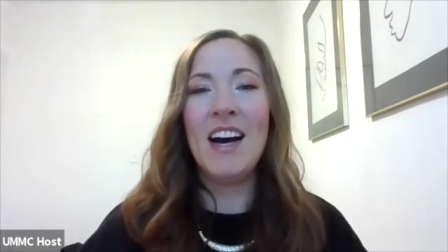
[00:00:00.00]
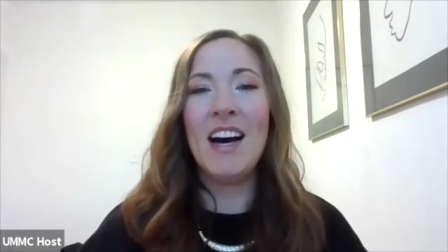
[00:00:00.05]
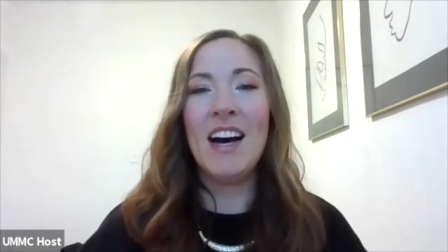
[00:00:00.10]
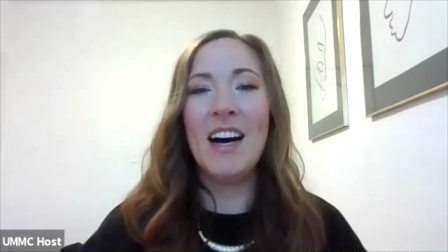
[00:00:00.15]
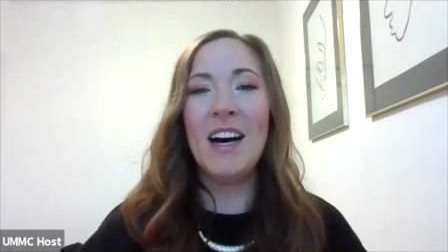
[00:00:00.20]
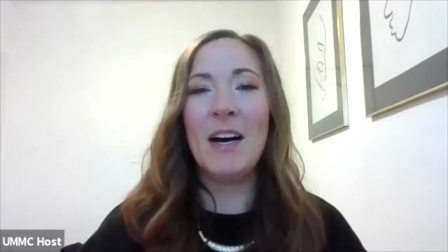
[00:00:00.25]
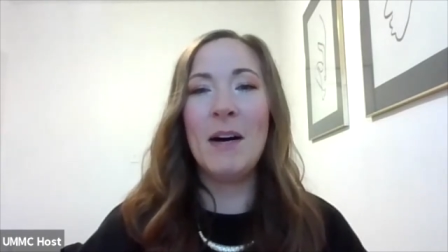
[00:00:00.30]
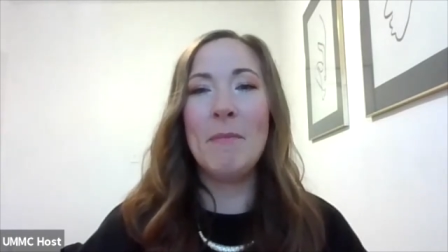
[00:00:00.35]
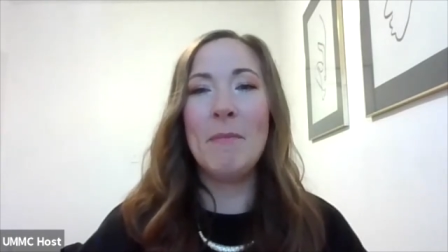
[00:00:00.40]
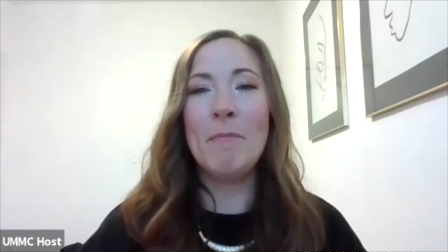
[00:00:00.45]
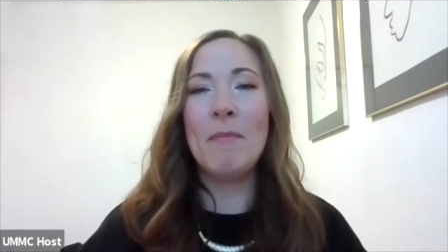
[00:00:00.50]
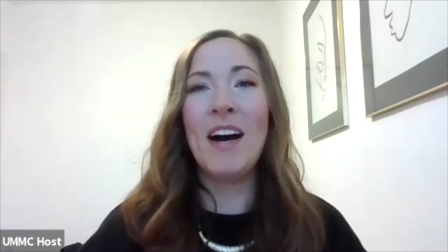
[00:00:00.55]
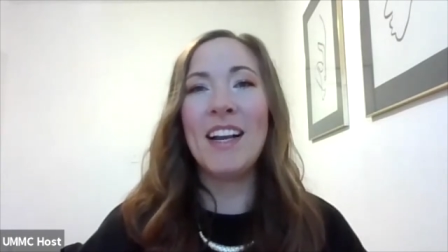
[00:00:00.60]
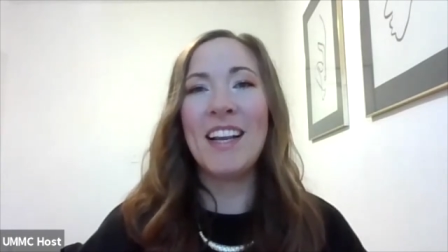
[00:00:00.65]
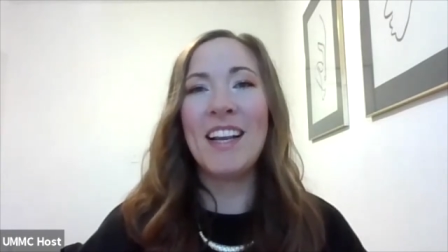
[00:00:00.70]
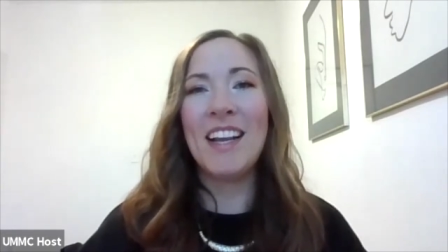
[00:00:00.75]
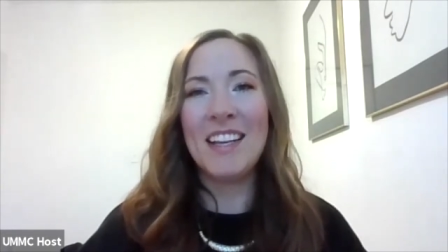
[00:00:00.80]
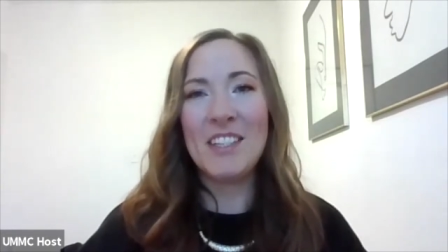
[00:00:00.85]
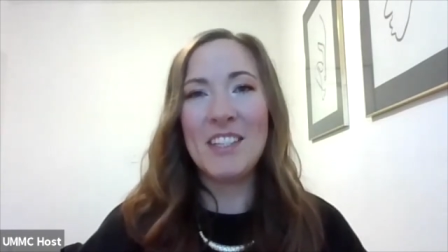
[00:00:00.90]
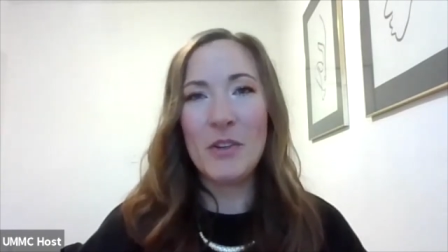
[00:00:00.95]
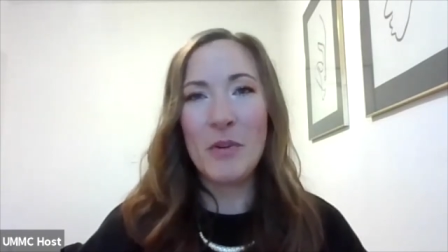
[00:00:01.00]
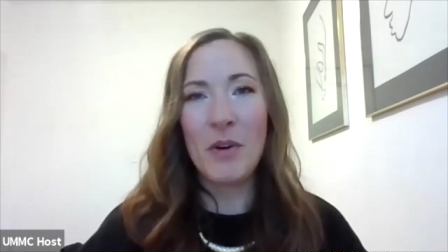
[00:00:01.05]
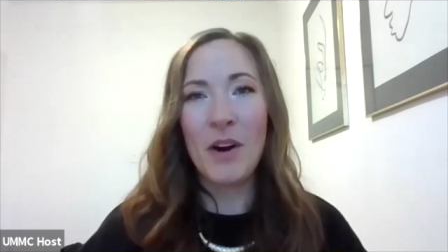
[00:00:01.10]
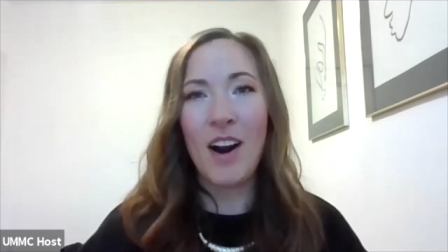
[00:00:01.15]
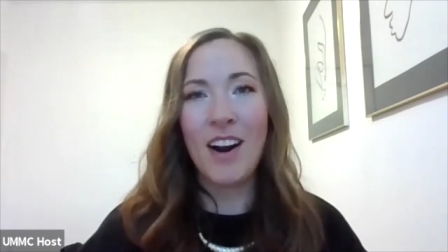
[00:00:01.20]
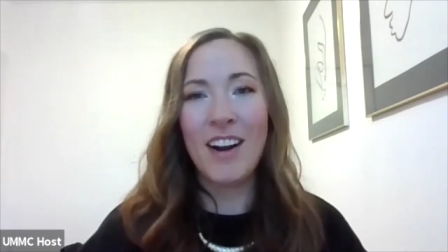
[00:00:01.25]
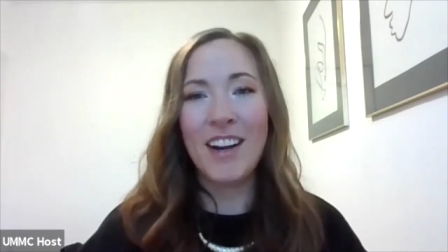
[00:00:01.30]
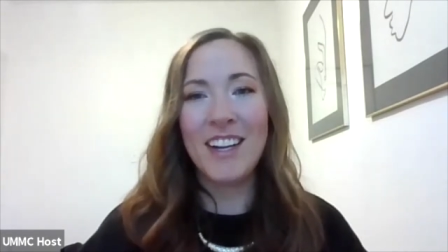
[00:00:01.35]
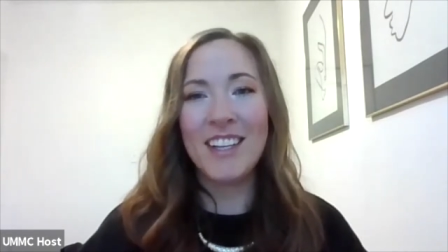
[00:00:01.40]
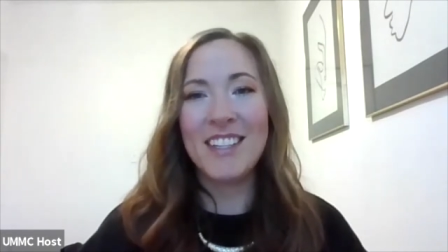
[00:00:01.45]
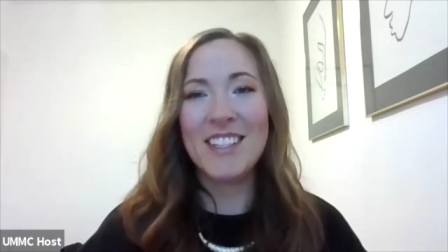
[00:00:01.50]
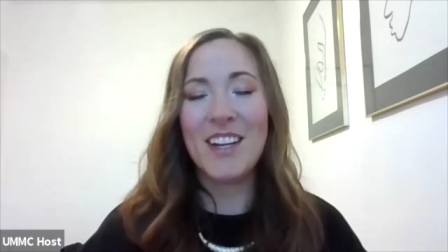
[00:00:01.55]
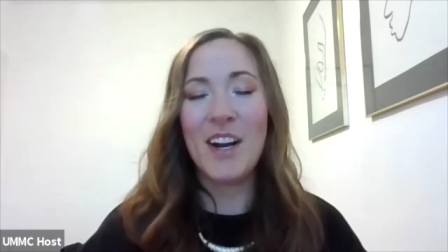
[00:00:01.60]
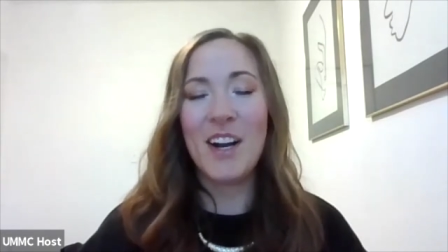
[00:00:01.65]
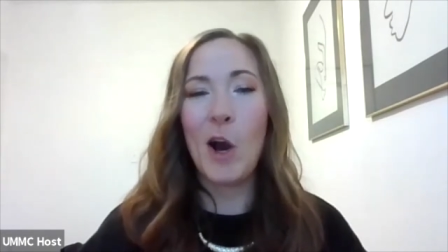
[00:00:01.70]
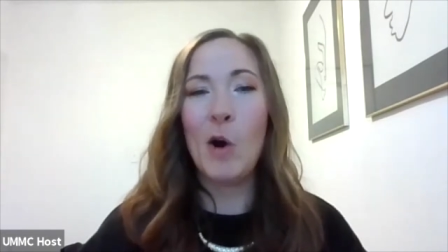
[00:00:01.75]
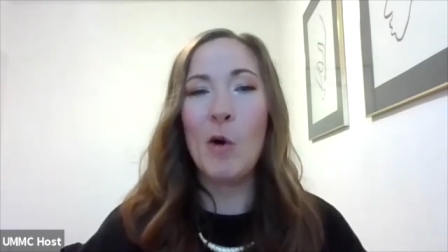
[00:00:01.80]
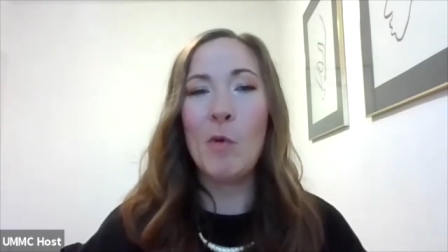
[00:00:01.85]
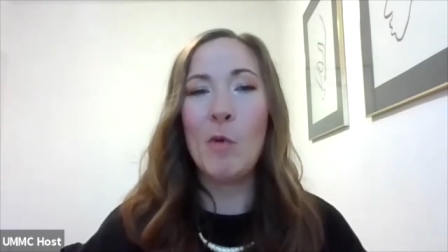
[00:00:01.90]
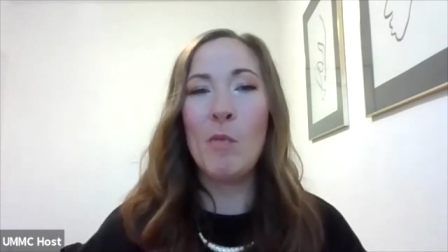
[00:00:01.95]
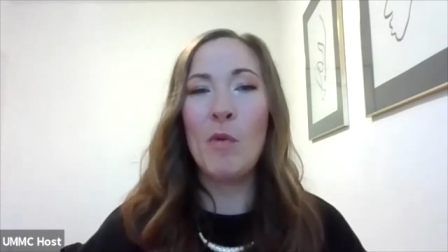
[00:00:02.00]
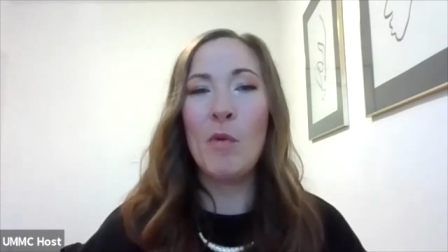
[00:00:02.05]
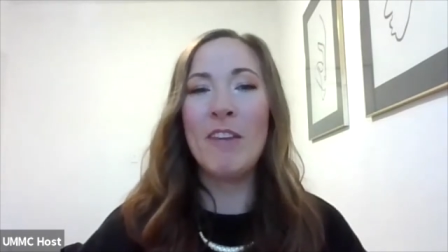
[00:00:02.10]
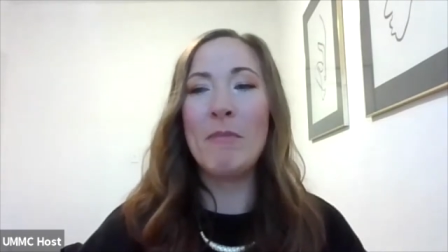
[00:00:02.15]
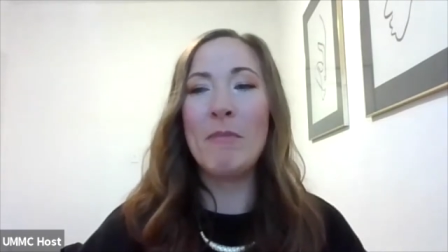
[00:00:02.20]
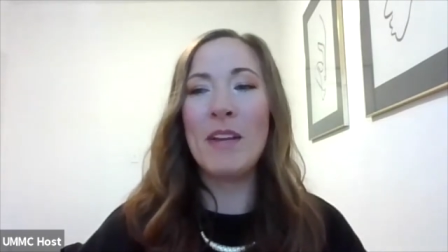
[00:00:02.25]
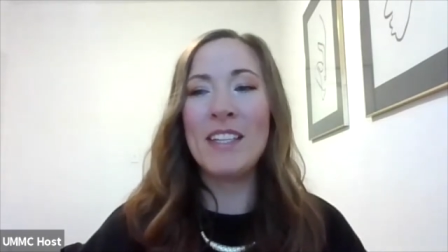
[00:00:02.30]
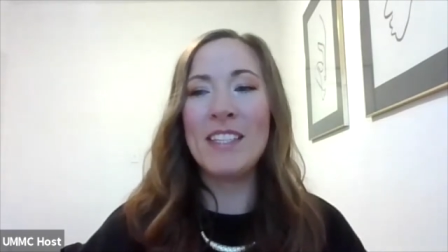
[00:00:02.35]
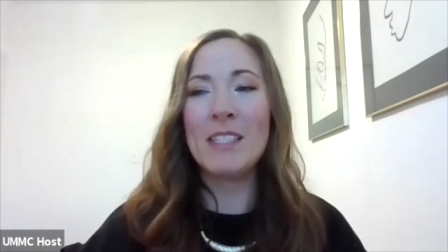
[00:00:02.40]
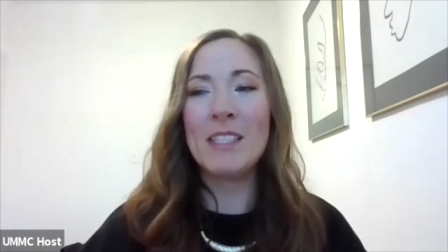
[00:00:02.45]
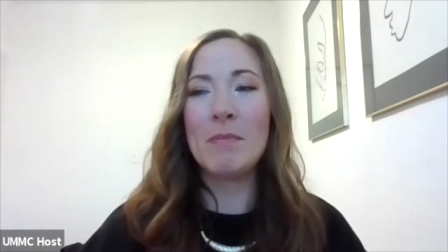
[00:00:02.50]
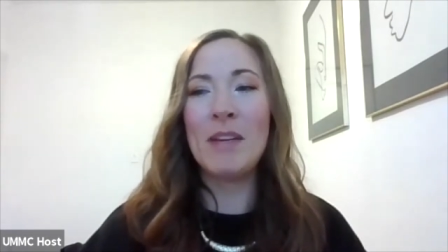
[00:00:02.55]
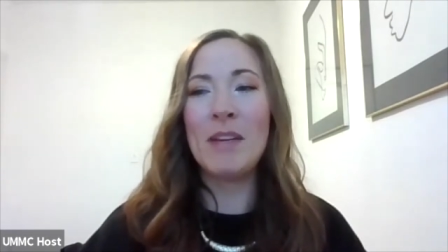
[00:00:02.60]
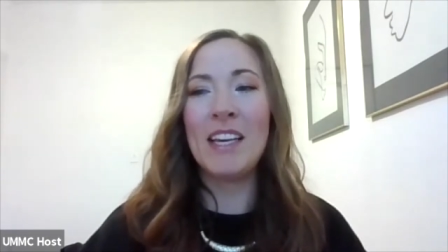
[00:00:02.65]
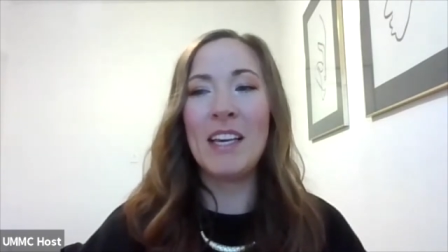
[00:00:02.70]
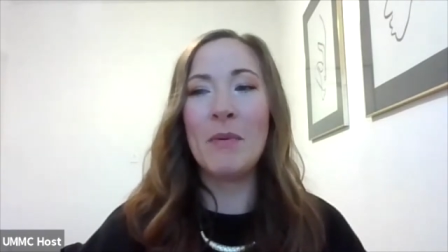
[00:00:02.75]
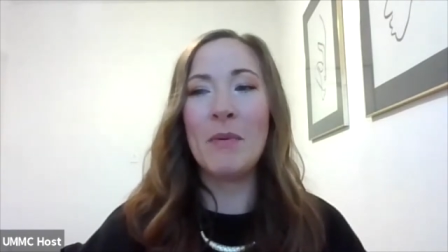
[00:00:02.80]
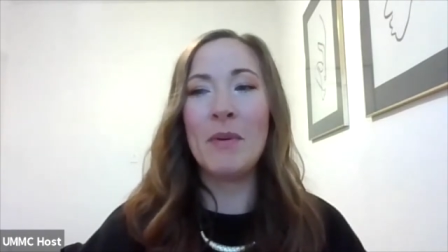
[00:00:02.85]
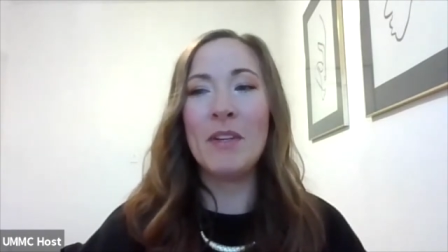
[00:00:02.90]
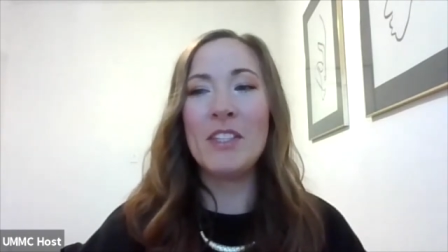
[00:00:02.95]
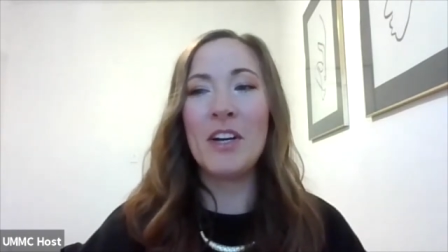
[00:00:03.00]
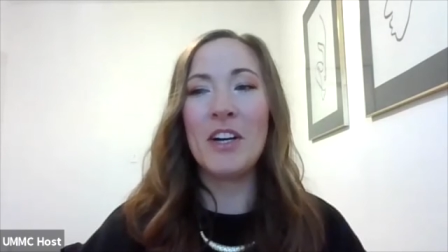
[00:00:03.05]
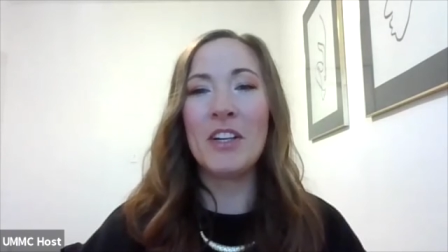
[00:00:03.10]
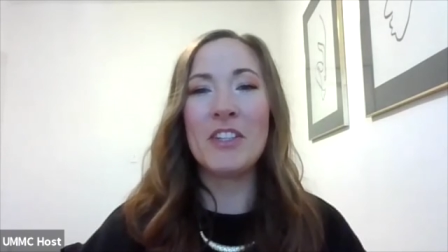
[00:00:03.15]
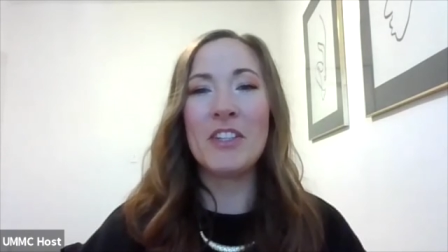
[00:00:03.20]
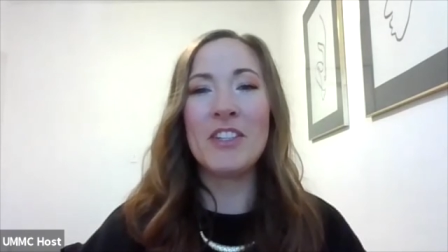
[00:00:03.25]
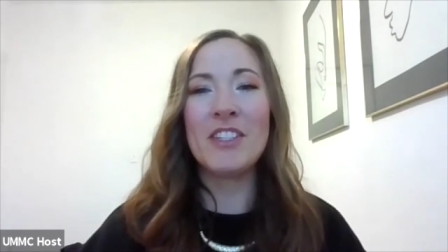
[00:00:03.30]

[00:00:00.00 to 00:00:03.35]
Um, again, to our audience at home, we've been speaking with Dr.